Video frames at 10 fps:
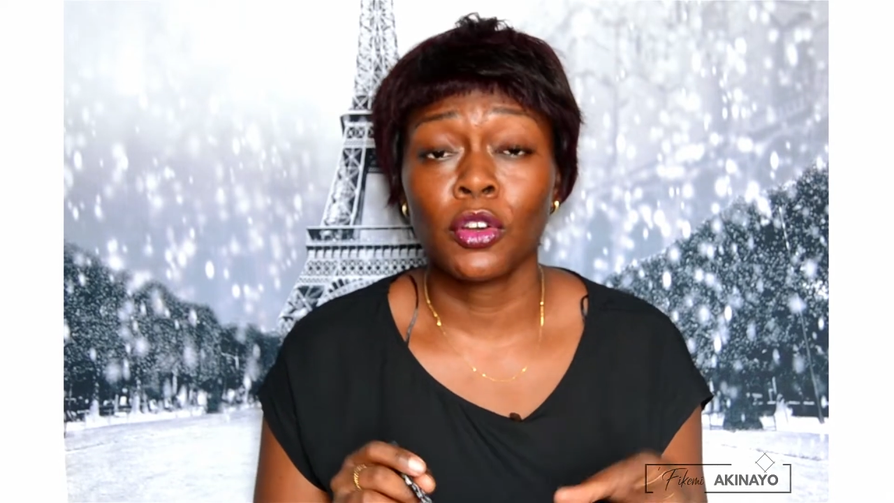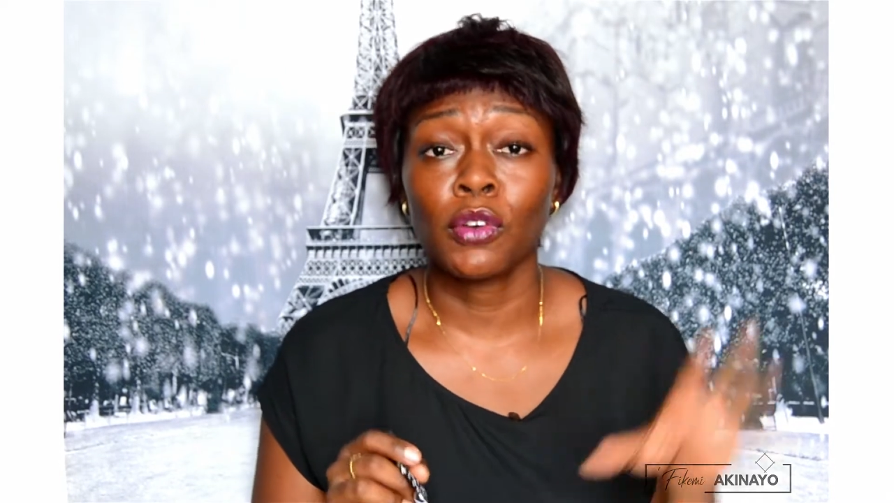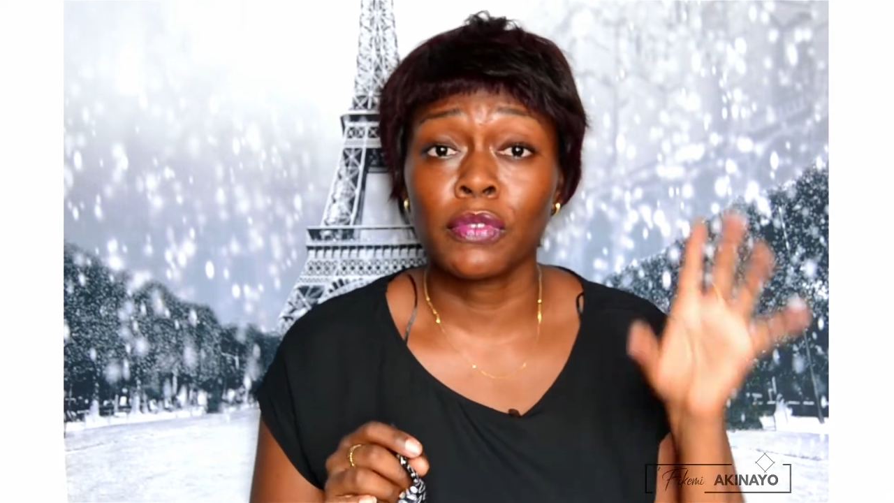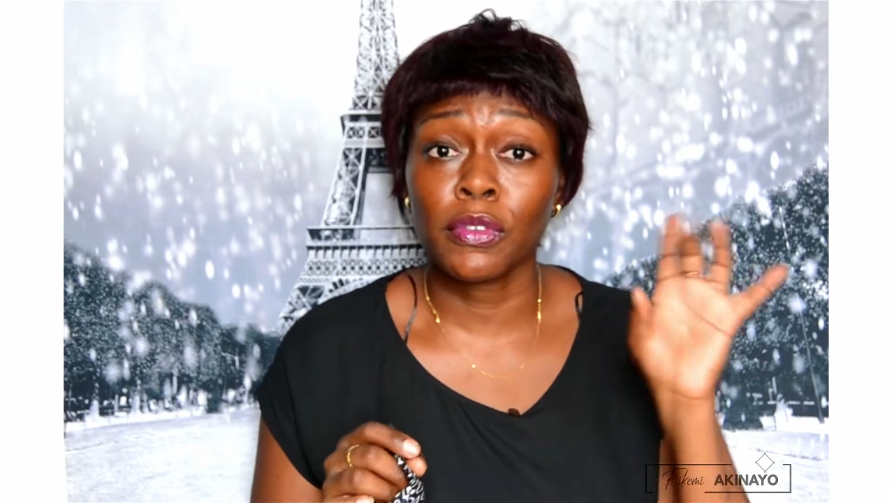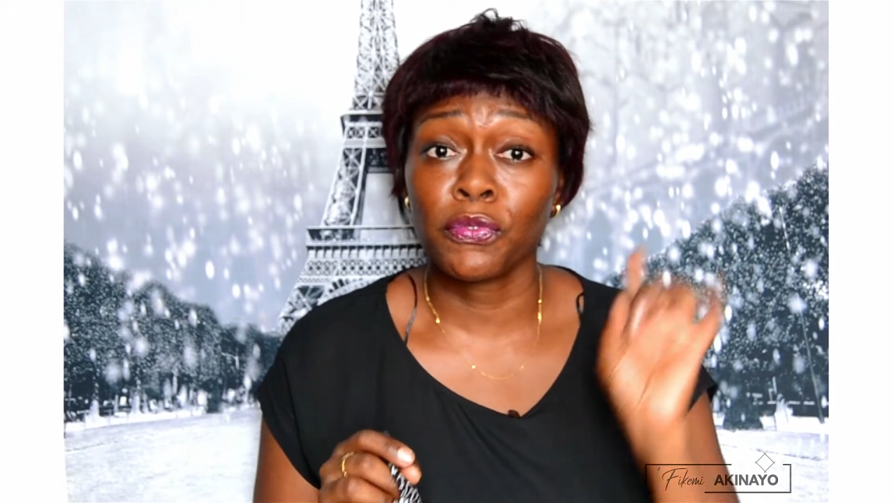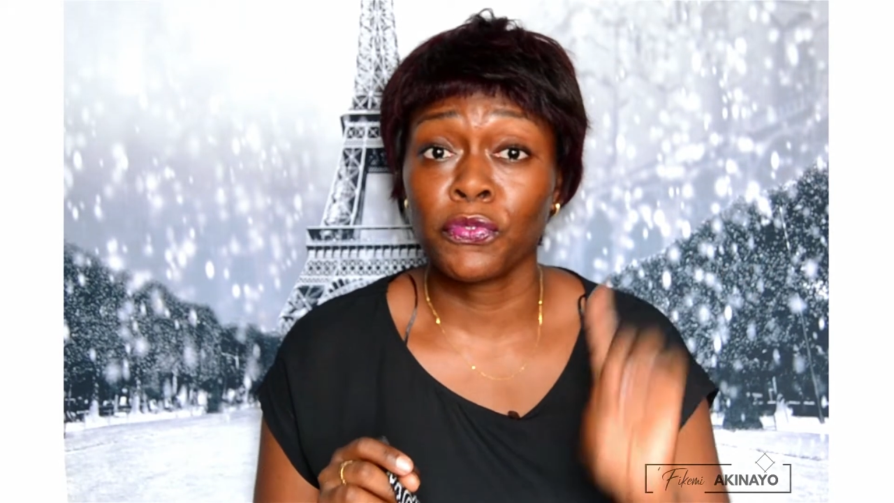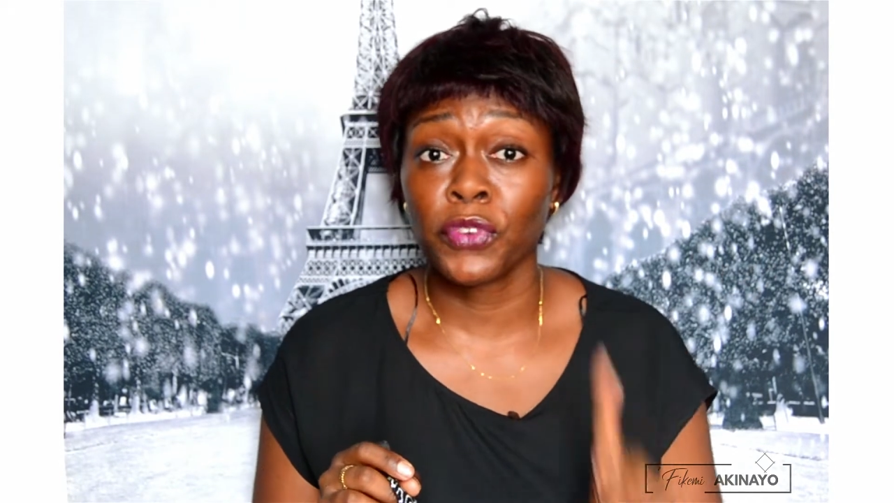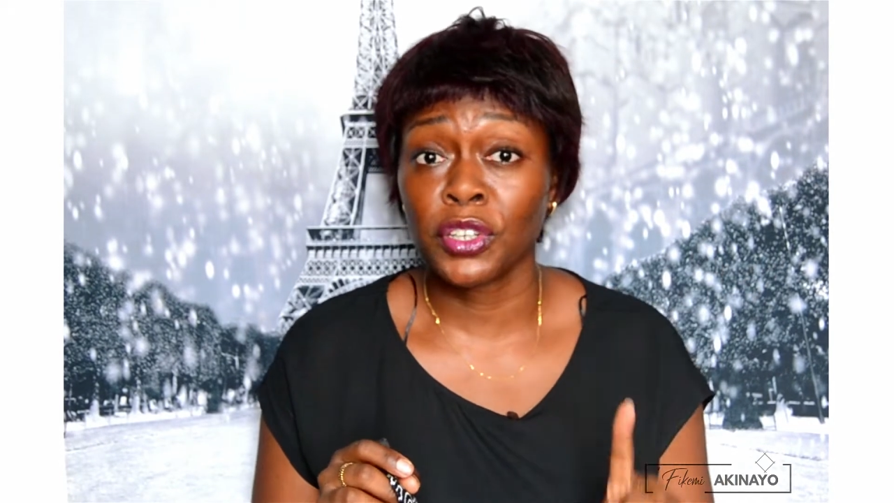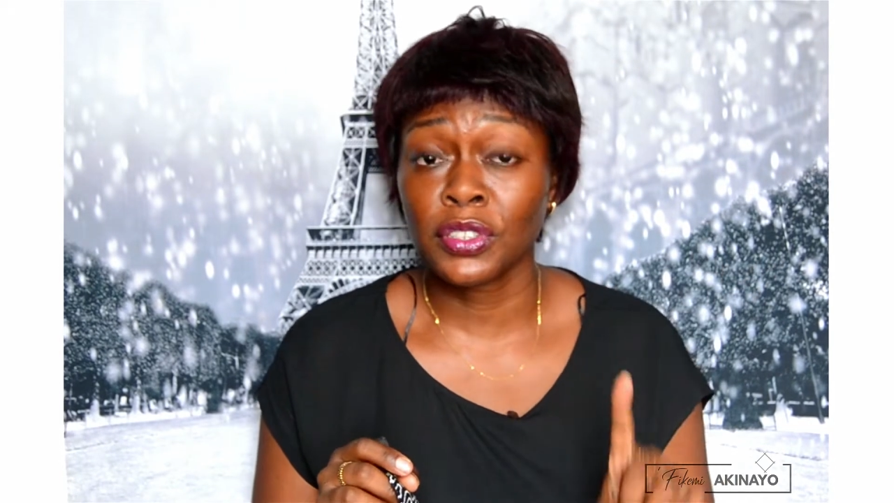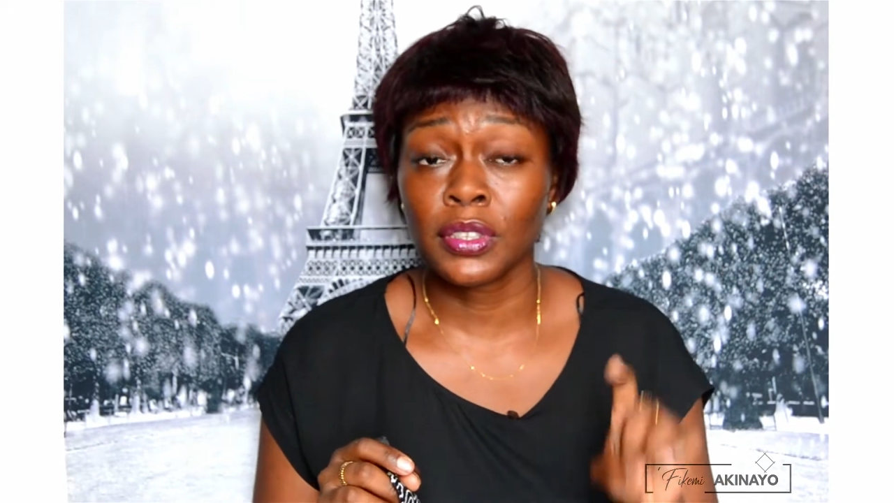of the
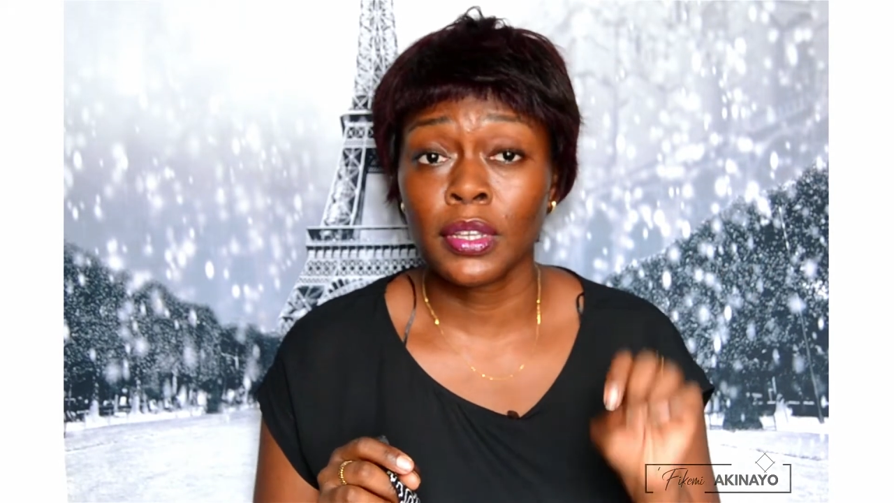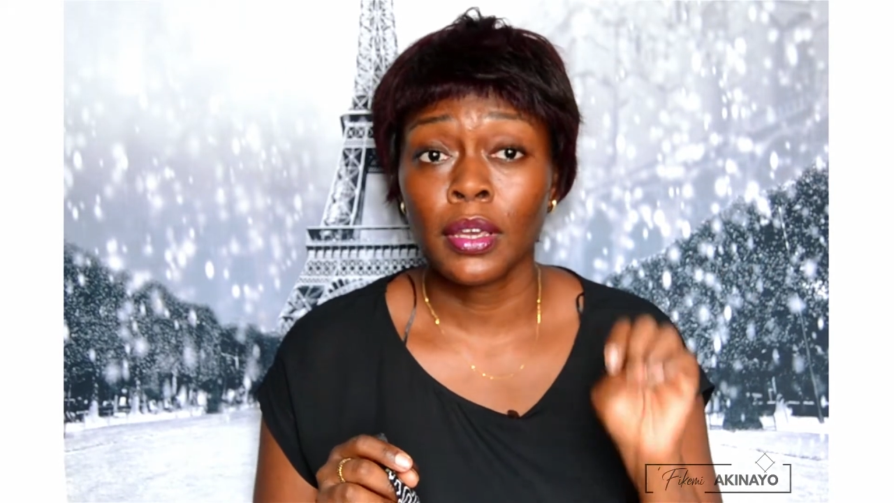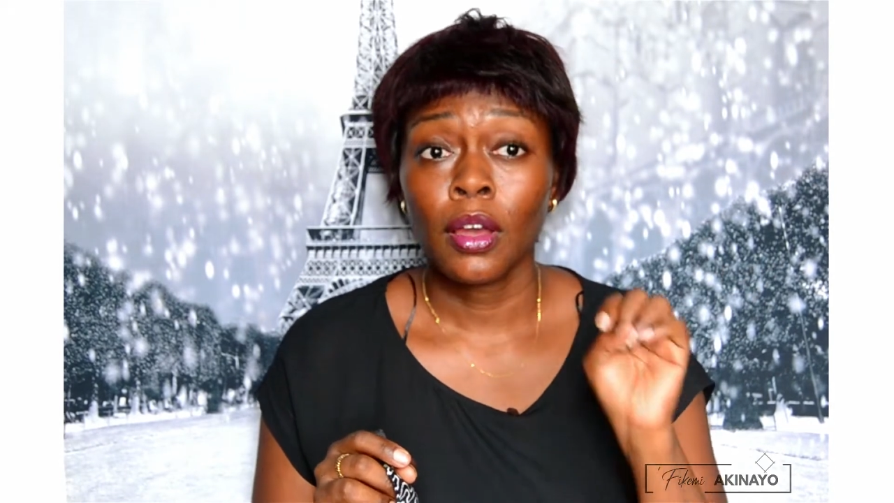first